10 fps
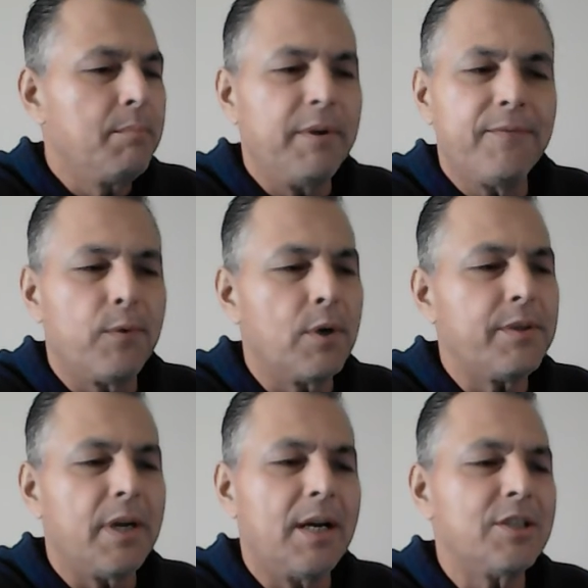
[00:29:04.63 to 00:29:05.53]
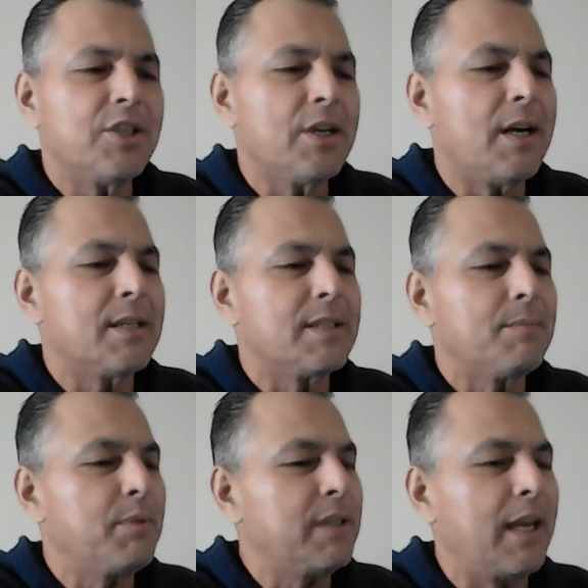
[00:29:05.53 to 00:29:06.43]
Before the
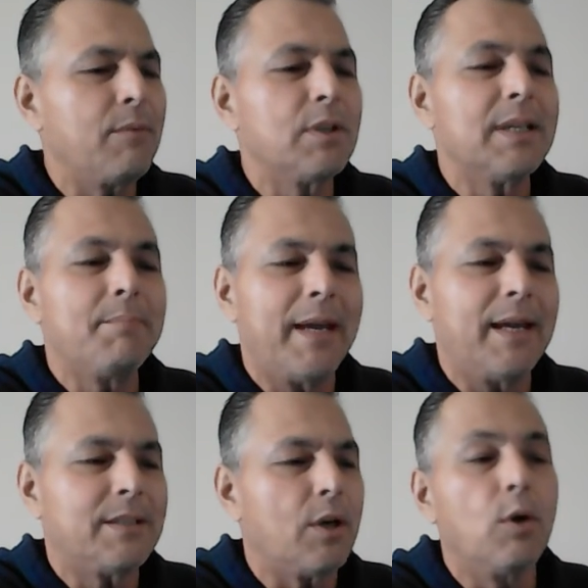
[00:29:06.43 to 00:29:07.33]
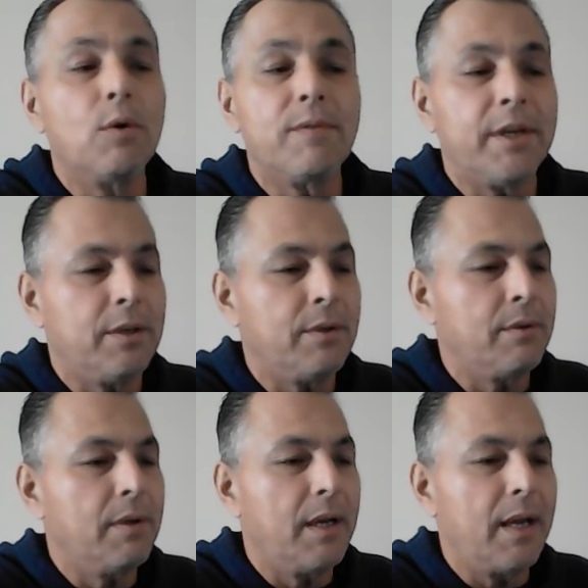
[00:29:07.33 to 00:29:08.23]
unjust, but they will lament over
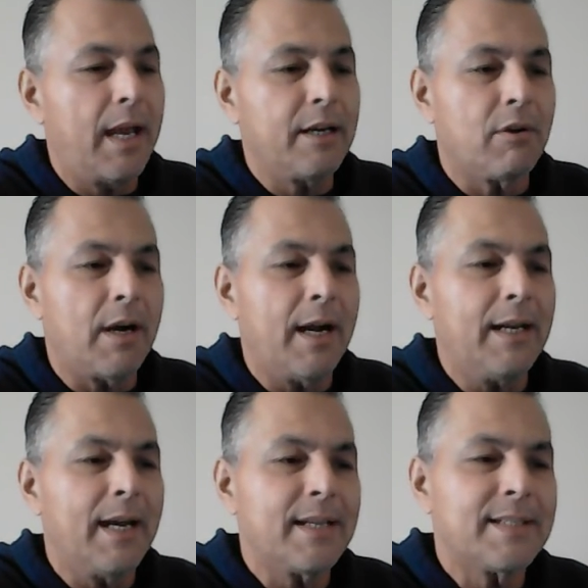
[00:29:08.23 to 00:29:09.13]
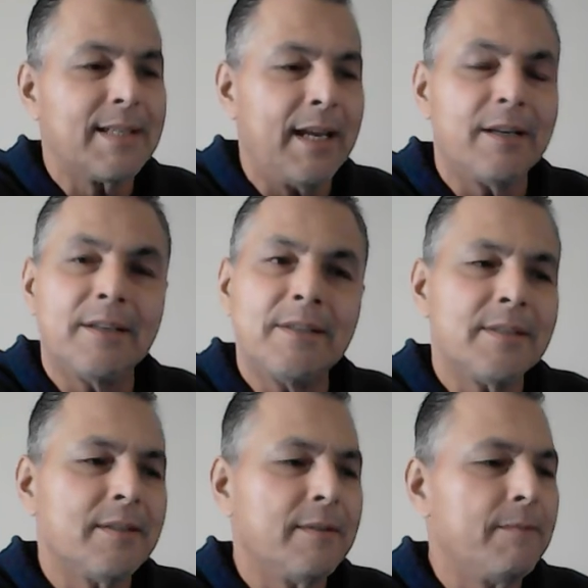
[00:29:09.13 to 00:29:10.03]
you and cry like
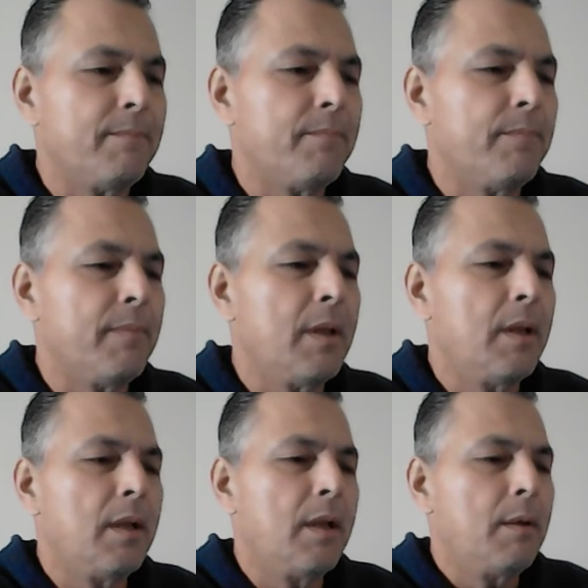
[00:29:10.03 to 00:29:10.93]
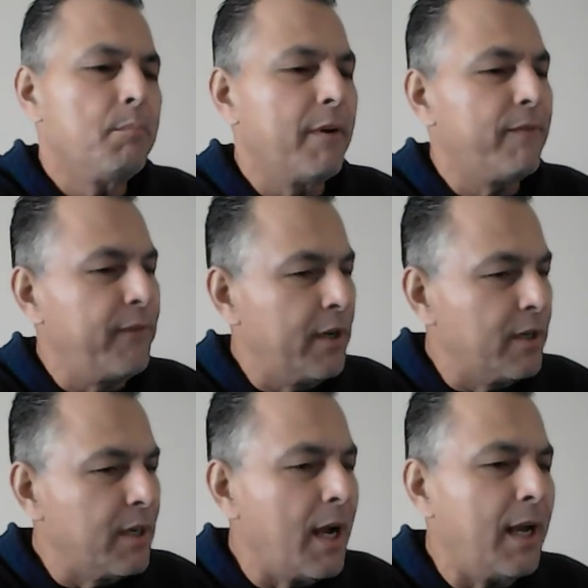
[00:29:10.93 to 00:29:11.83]
satyrs. But fear
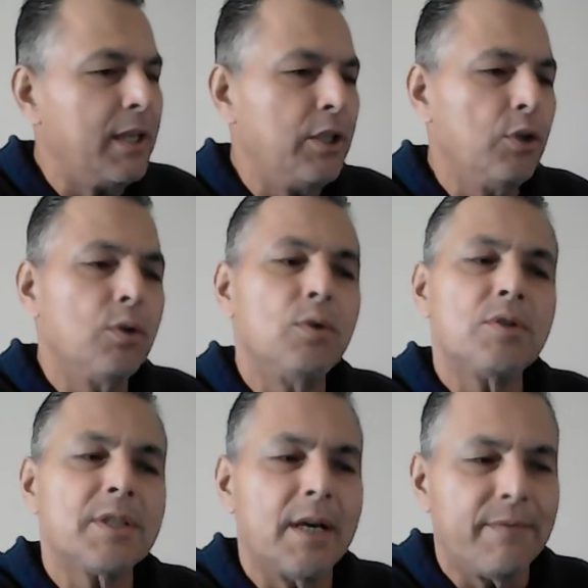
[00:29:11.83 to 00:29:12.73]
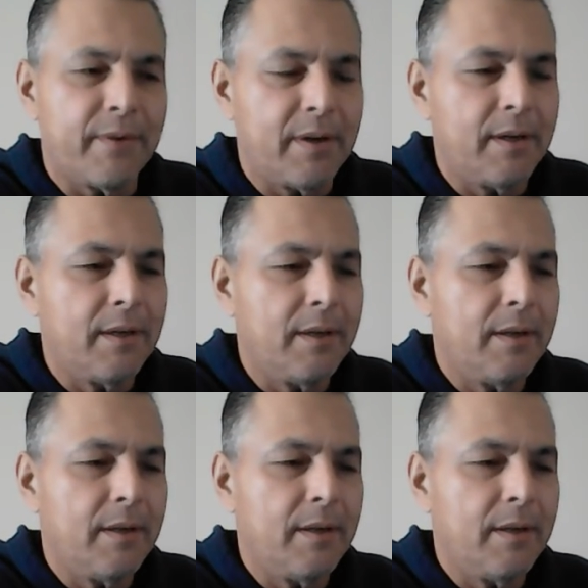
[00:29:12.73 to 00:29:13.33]
not, you who suffer,